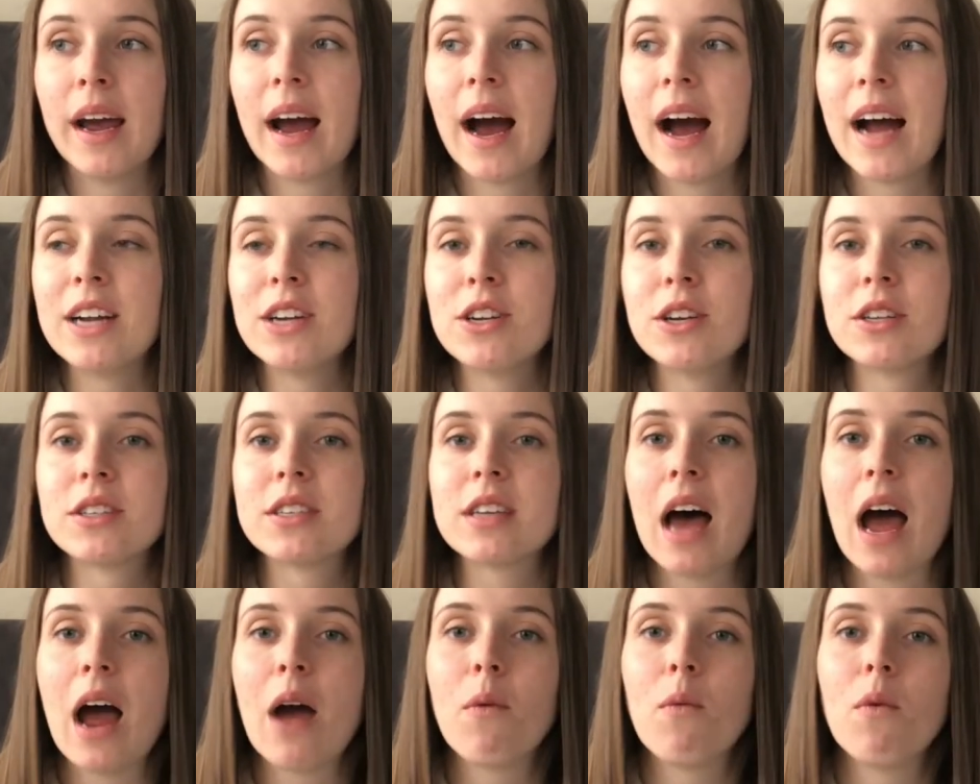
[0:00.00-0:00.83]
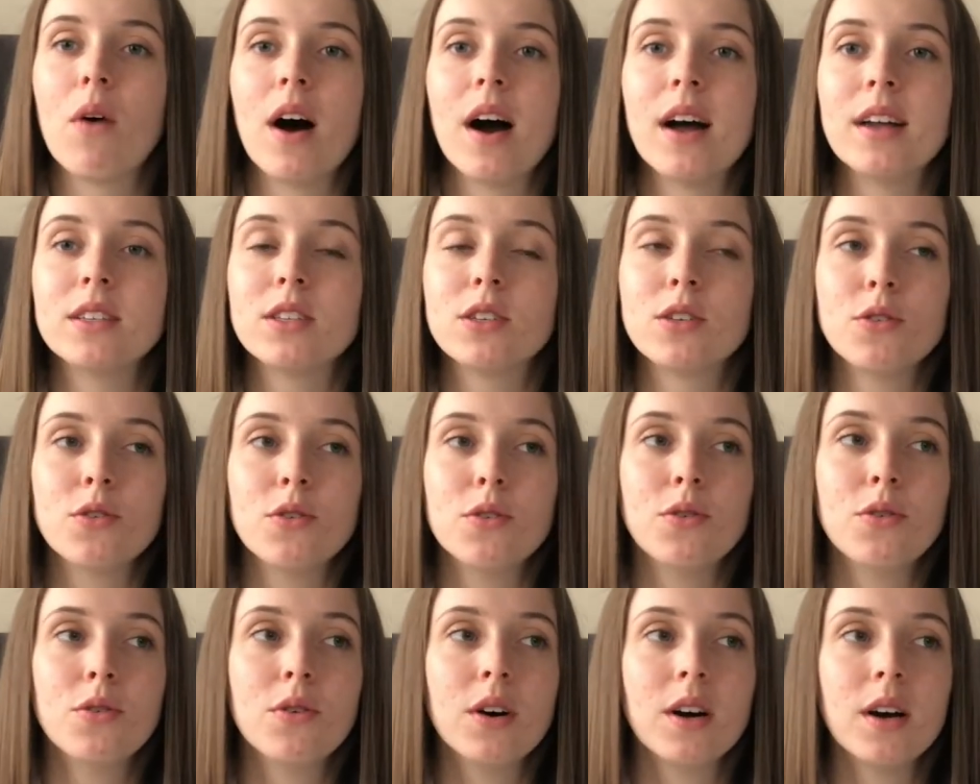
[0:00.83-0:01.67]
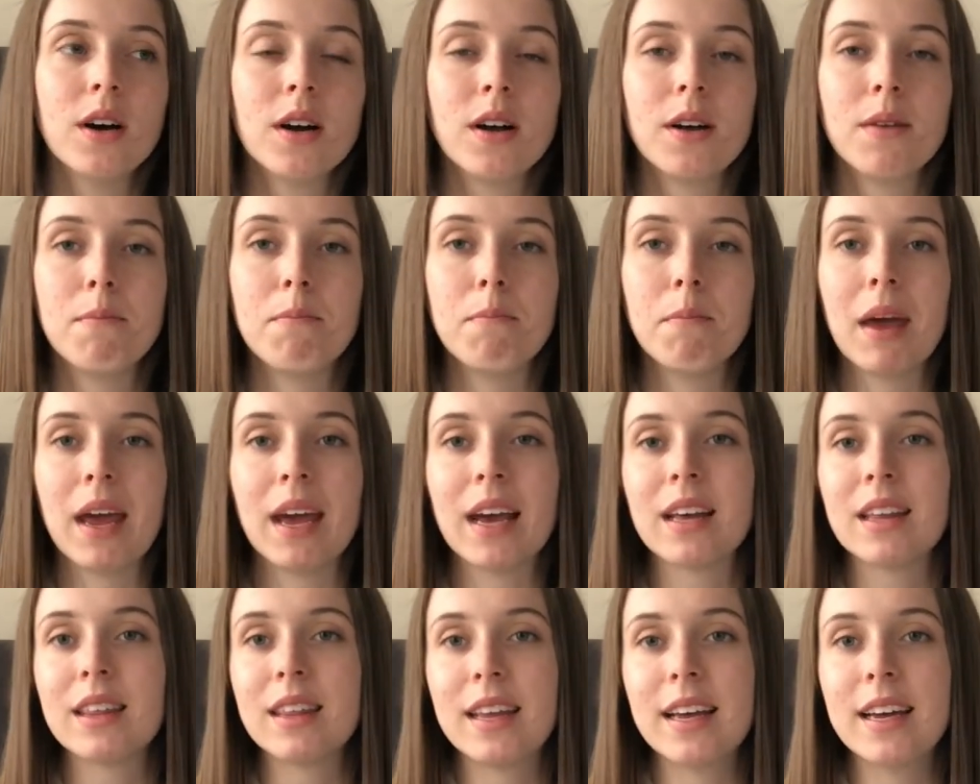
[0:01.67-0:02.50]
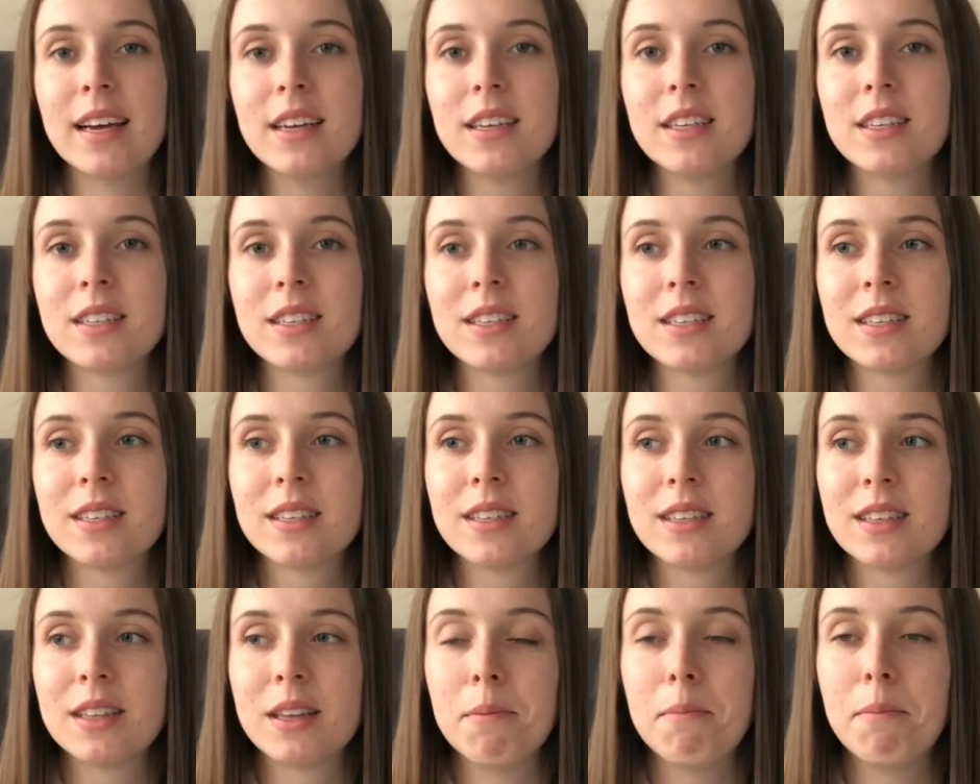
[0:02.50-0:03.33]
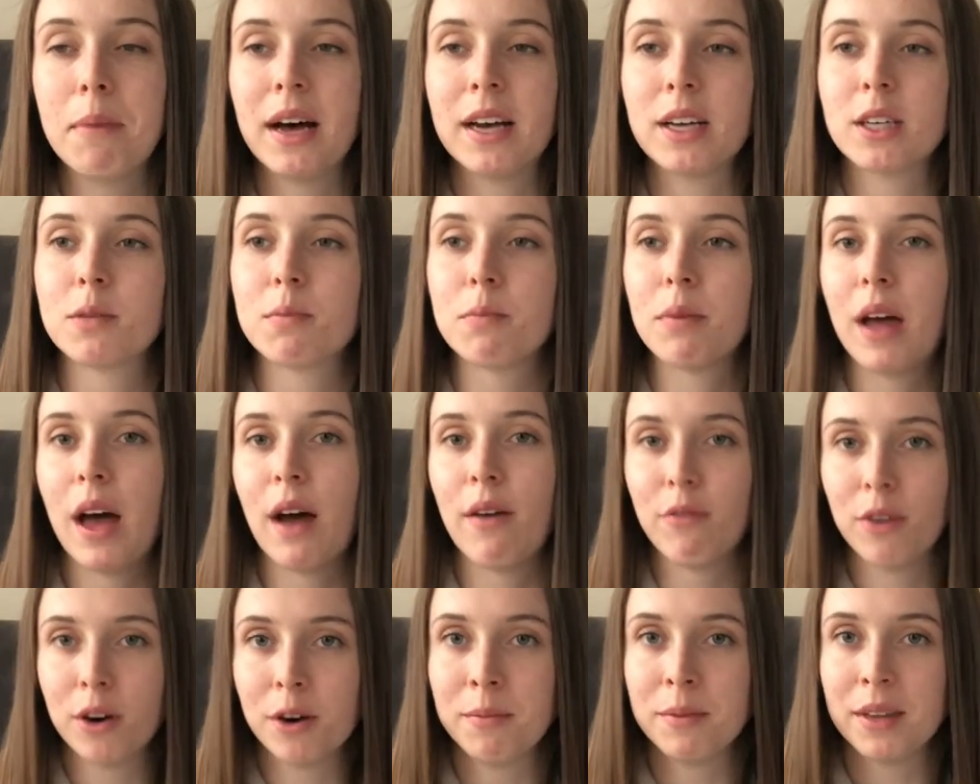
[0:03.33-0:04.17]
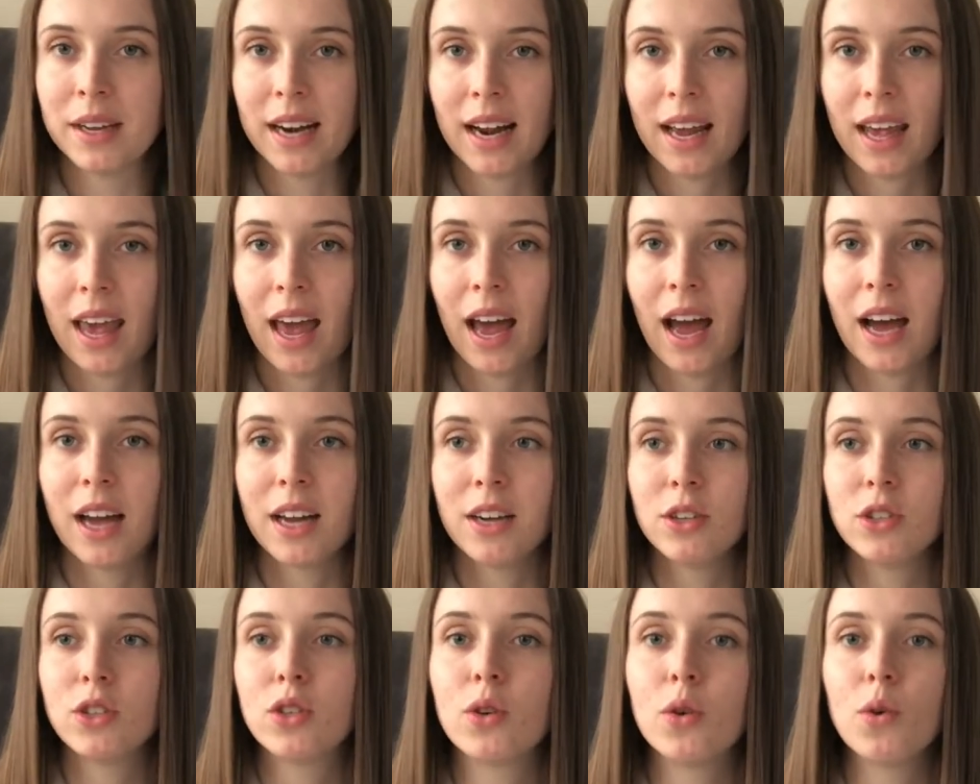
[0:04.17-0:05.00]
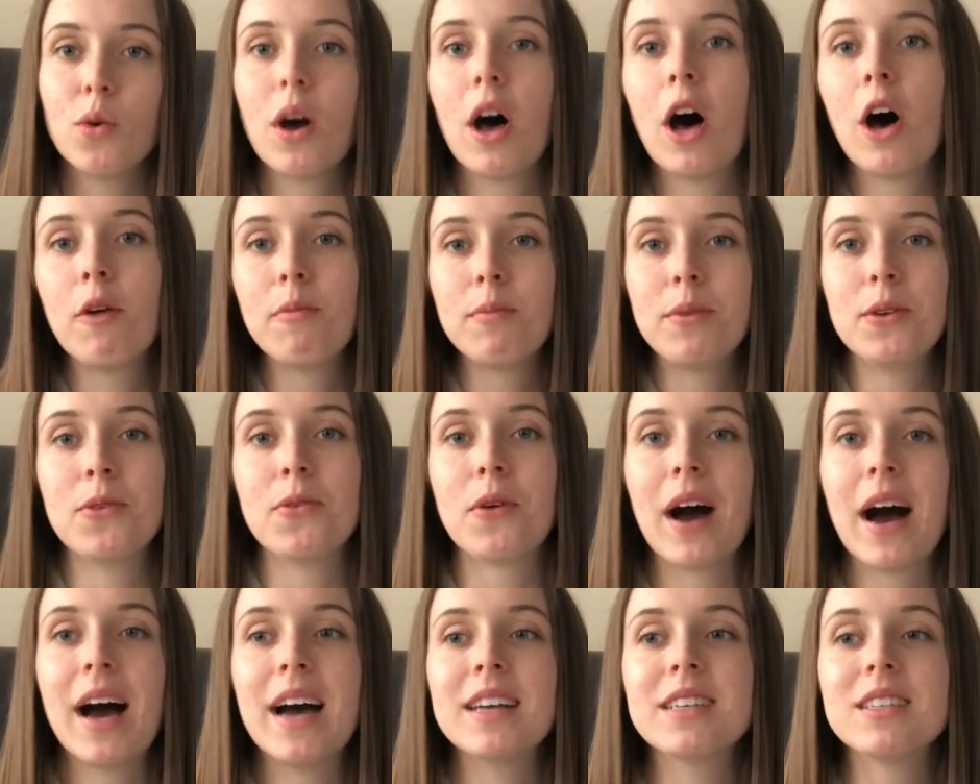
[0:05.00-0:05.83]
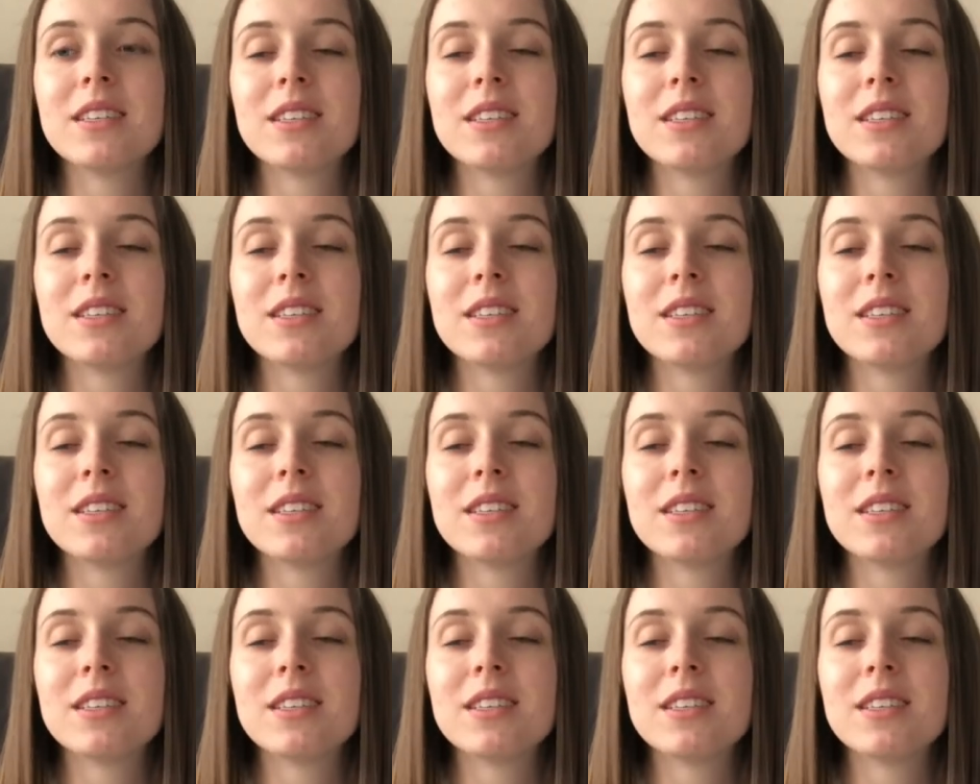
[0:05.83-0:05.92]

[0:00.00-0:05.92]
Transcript: I want to make this the best platform that I can to help you guys.